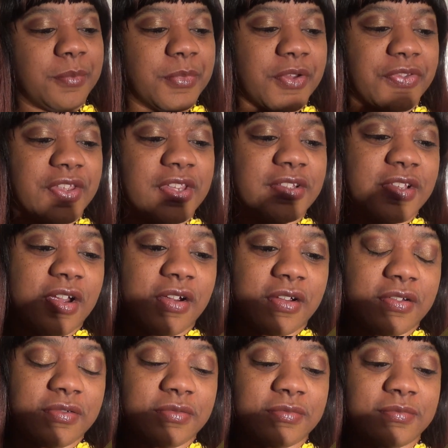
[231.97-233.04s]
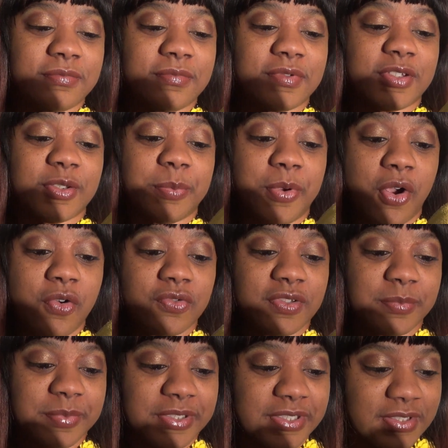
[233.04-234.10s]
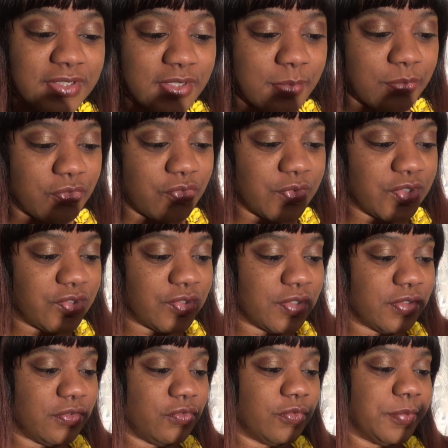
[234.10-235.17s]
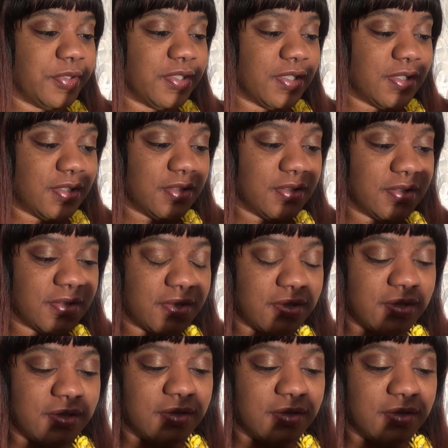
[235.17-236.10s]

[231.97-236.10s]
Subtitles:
But these are supposedly some Christian Louboutins.